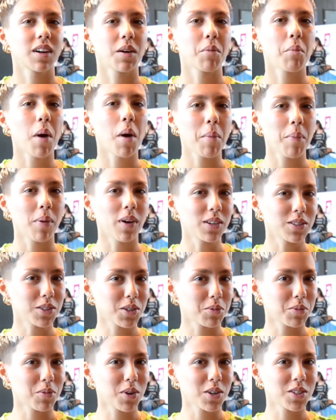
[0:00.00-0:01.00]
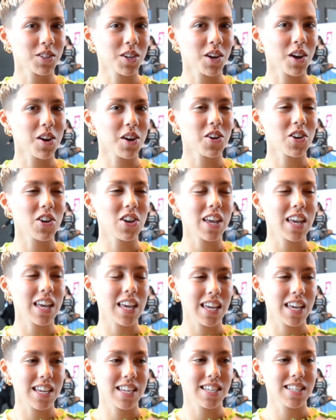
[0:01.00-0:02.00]
My personal motto
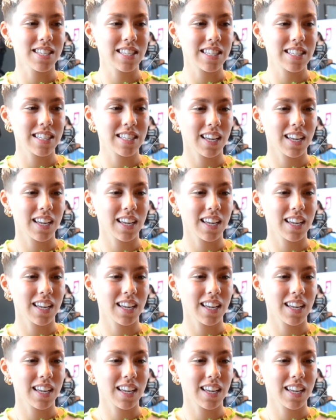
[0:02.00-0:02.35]
is,